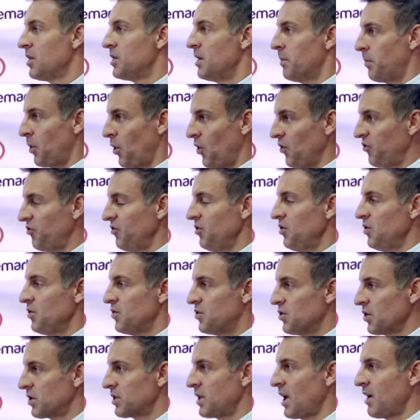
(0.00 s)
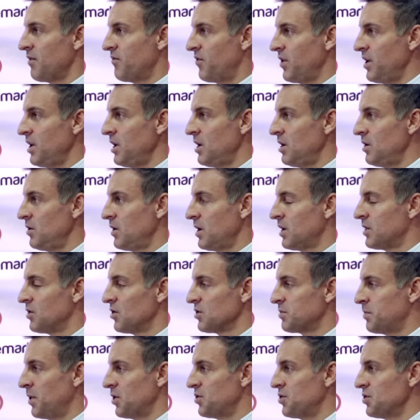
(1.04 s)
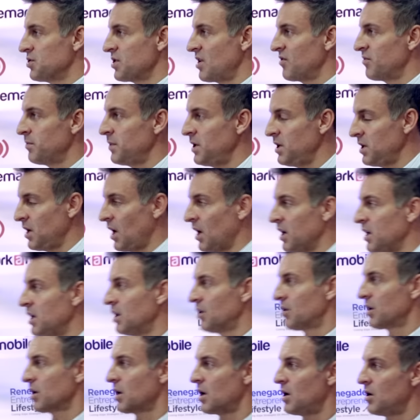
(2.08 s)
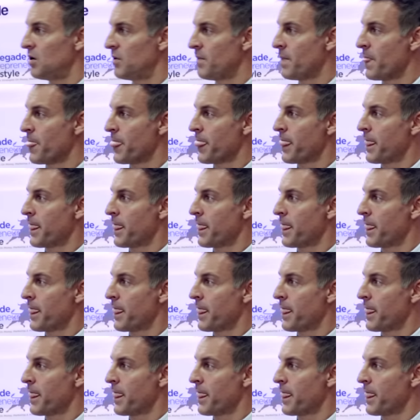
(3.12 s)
The person who took that video and those pictures of me a year ago,